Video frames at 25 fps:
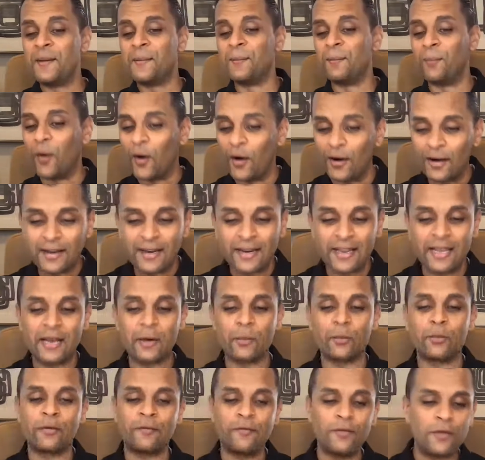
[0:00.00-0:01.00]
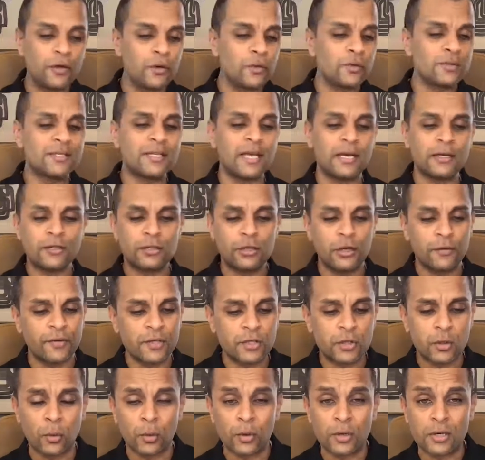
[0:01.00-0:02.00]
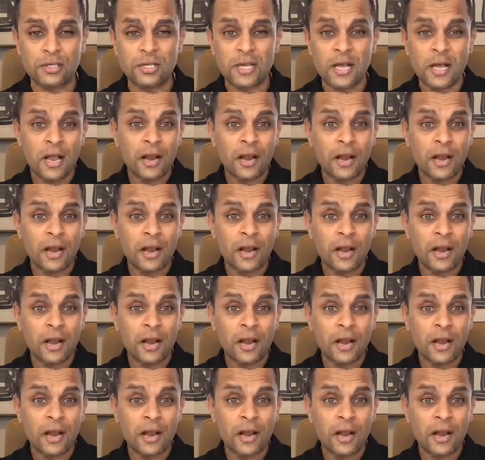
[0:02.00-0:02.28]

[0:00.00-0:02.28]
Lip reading: marketing, reviews, guest service scores.